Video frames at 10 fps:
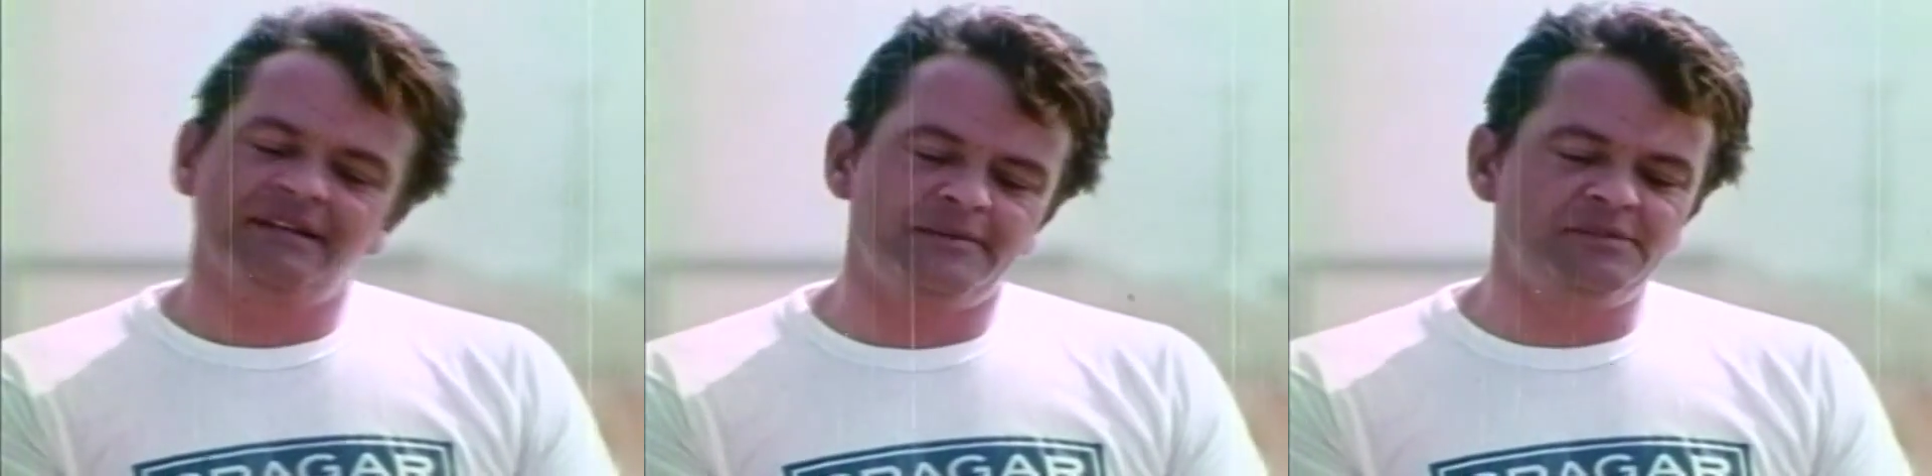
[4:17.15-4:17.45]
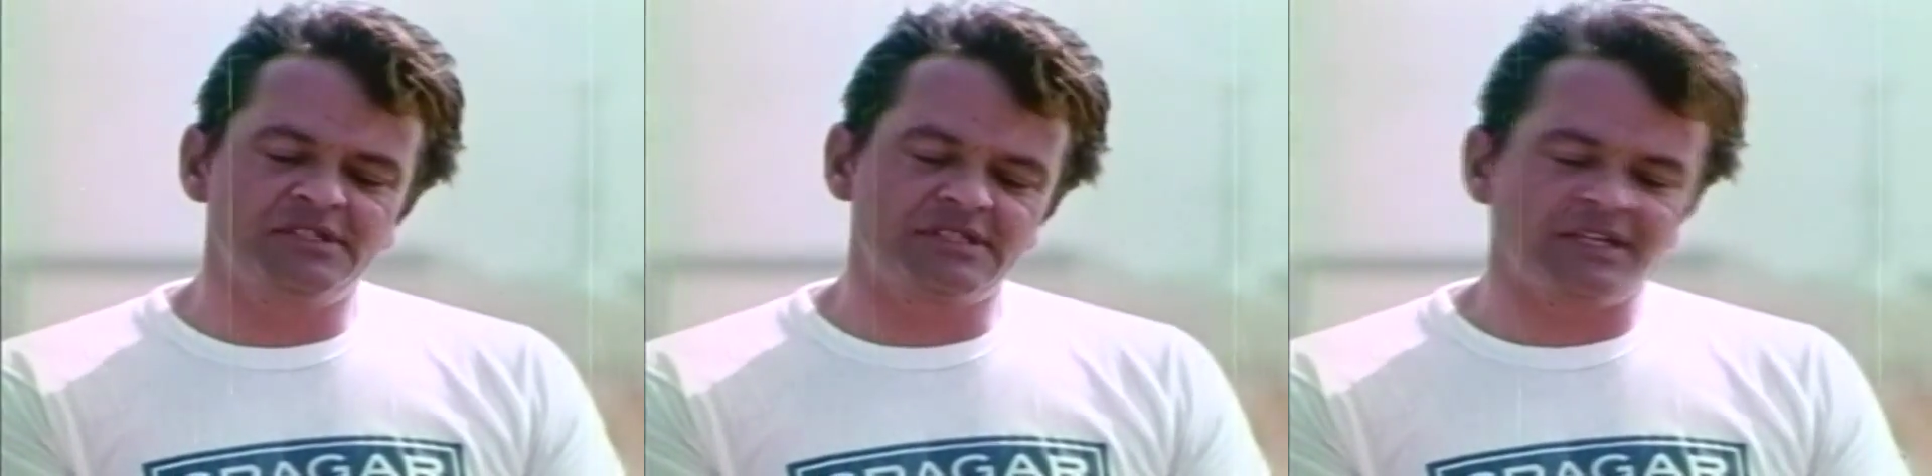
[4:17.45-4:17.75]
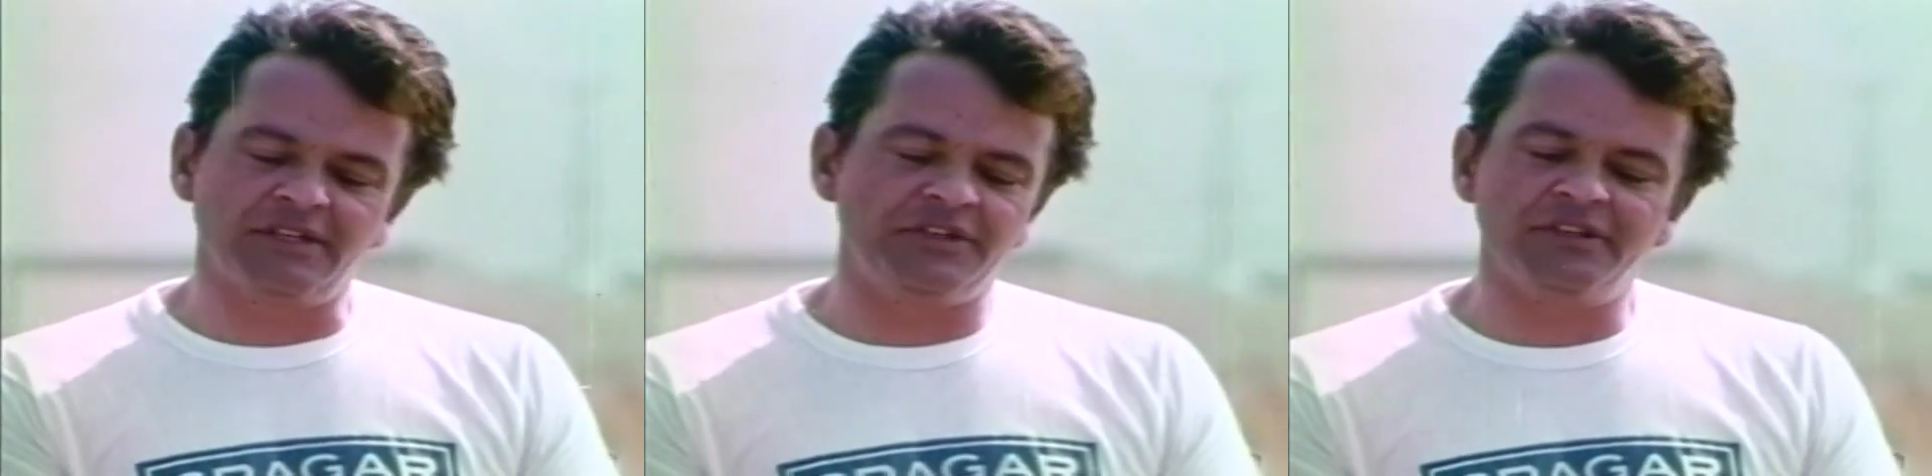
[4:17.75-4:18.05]
I'm just
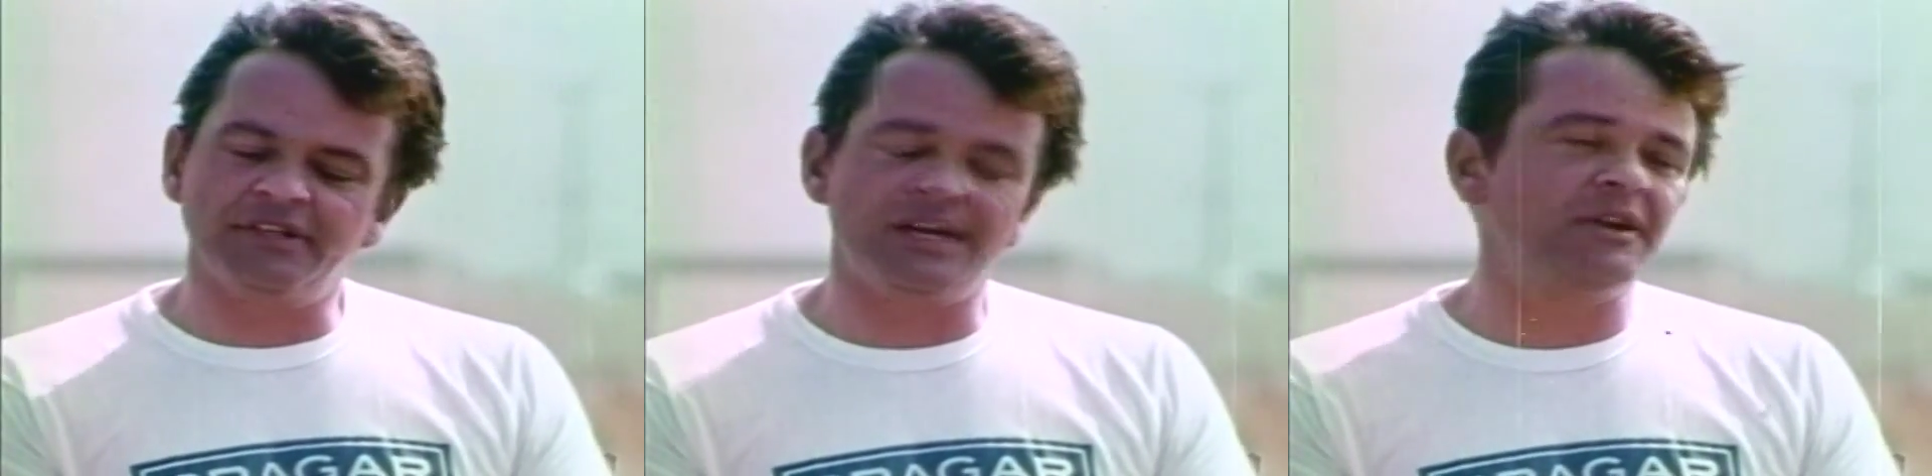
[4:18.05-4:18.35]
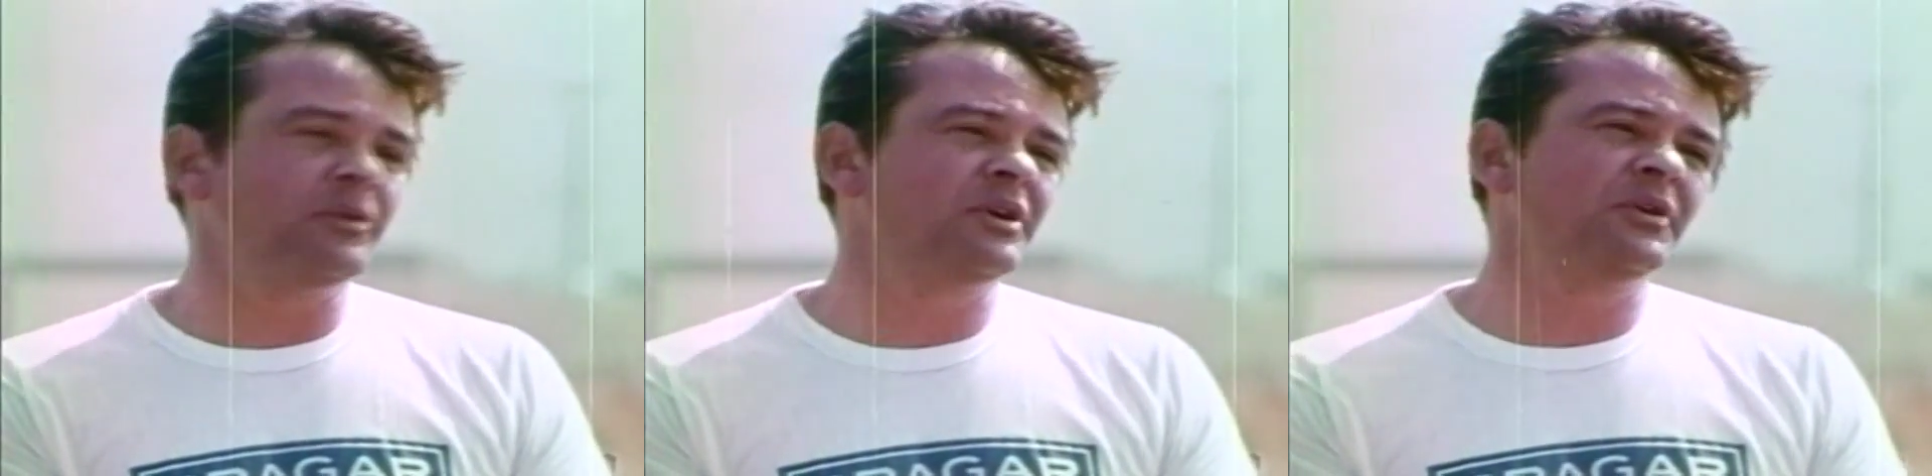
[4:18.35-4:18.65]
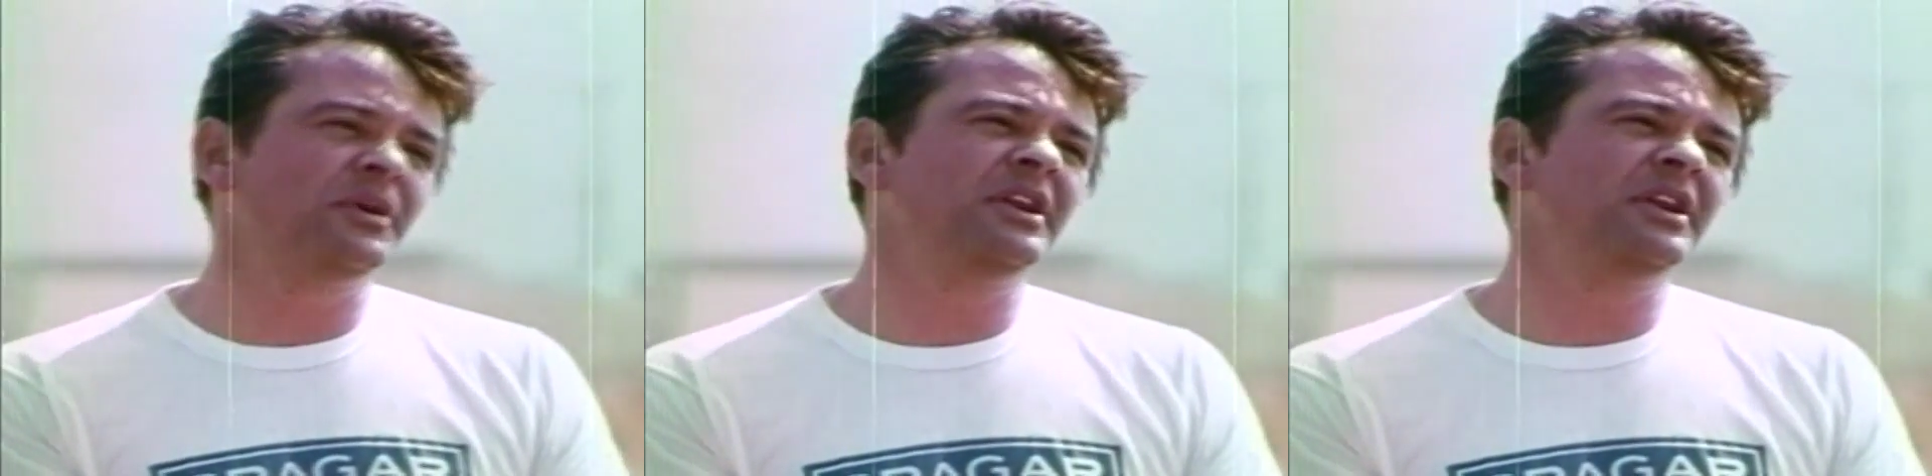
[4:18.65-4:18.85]
telling you that I don't want to know